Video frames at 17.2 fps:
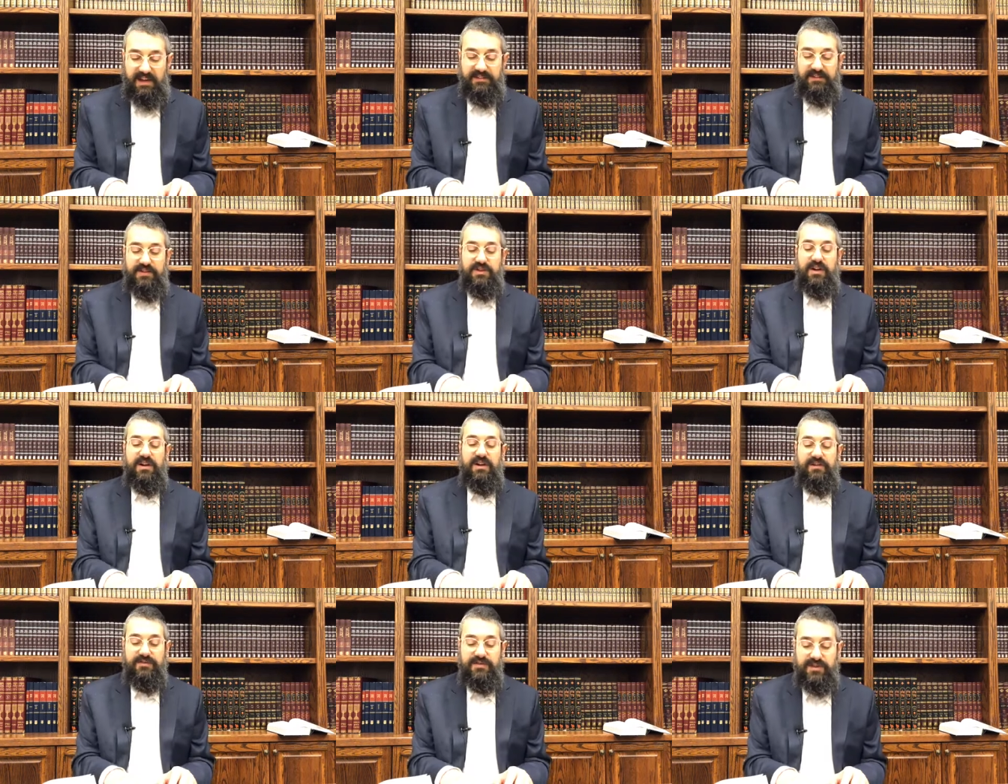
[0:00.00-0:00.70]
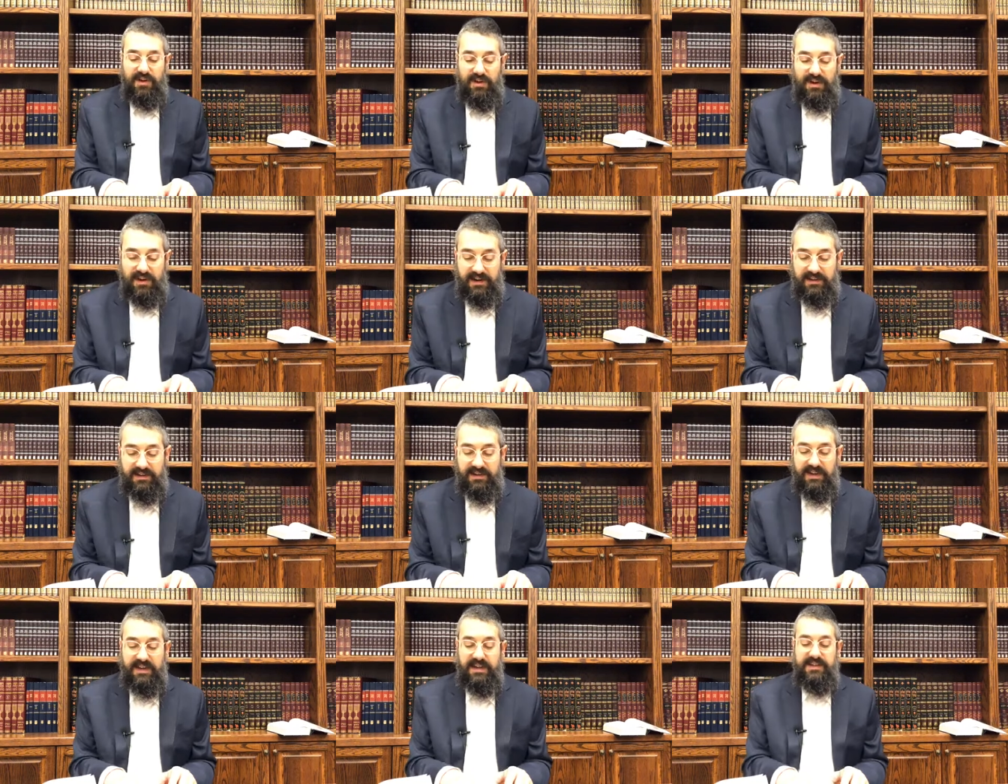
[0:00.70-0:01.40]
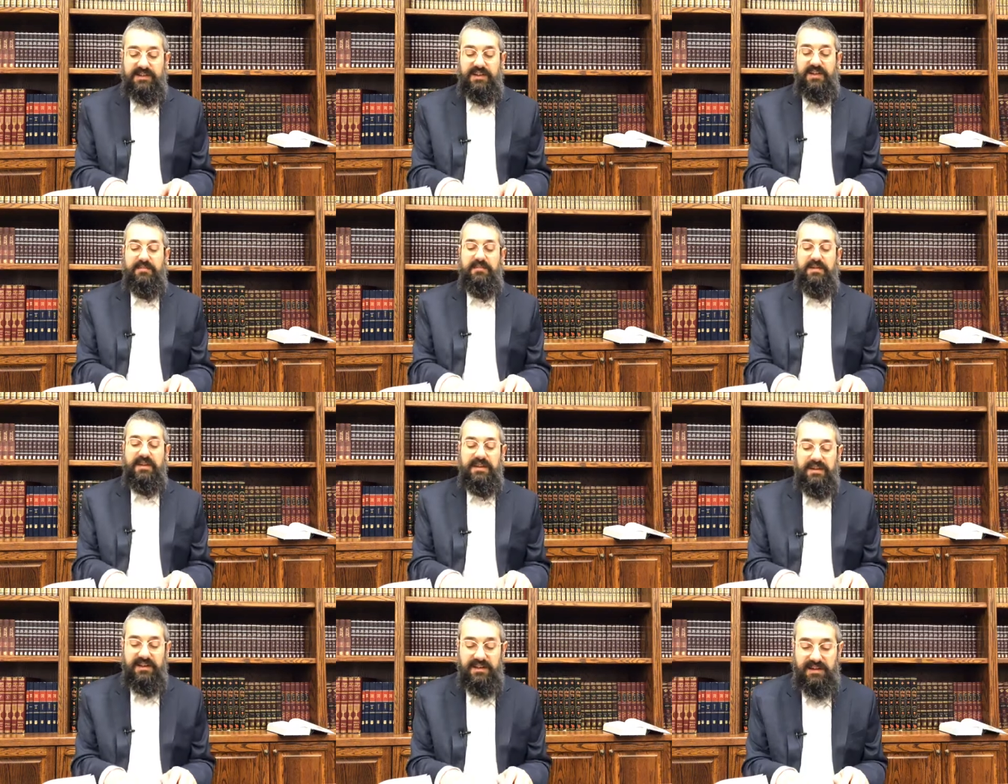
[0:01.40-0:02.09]
And the chunk of Zohar is going to
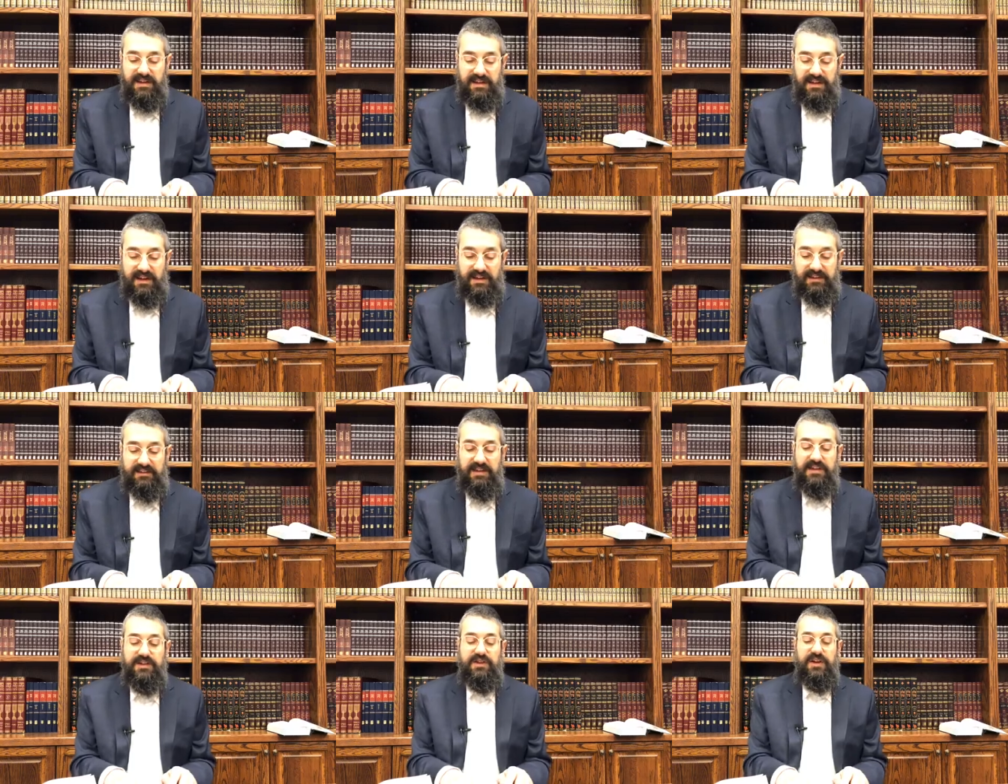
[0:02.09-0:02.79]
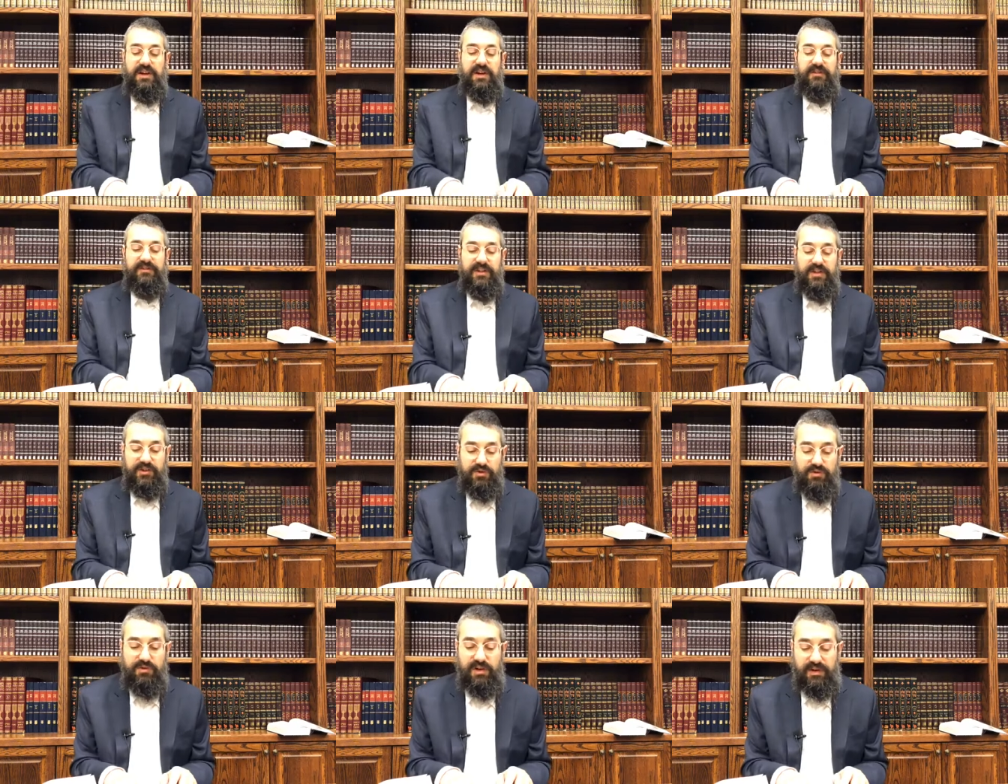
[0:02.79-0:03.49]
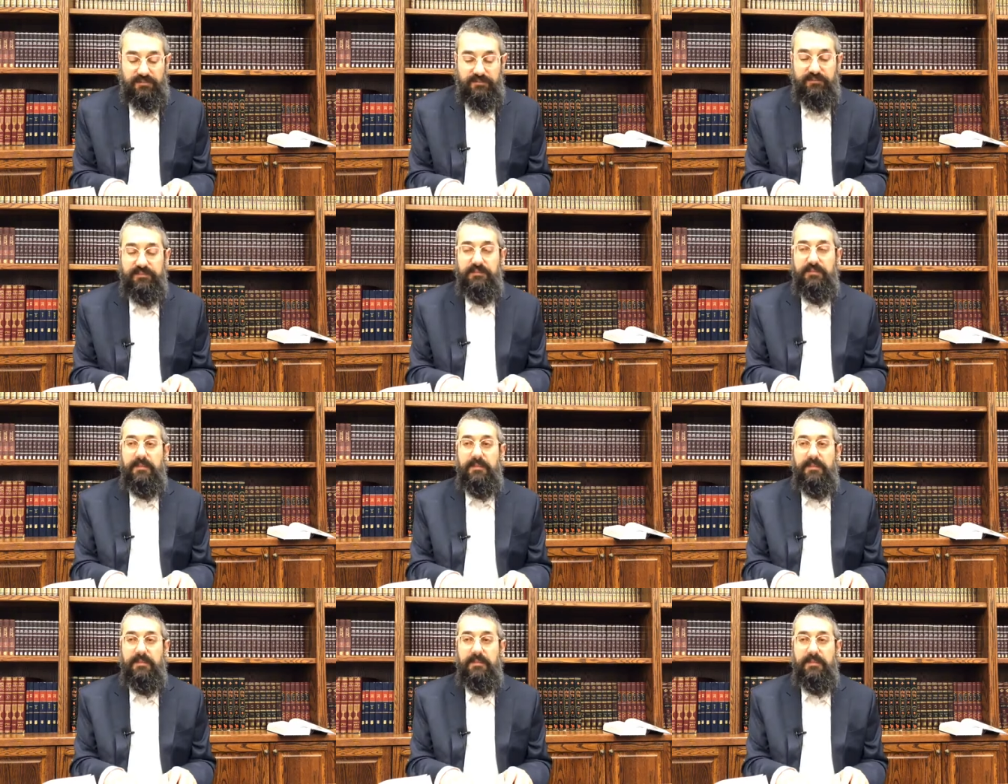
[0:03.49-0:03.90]
be a teaching of the Yanukah.